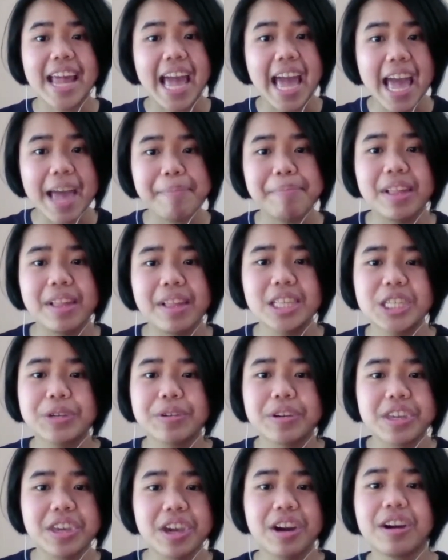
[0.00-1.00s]
happened
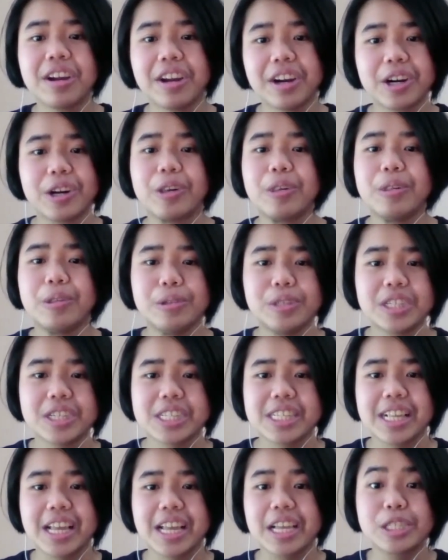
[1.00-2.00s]
to a young girl who
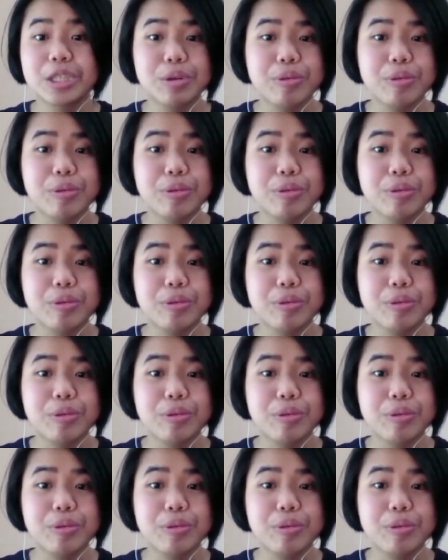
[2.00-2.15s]
just like mm-hmm.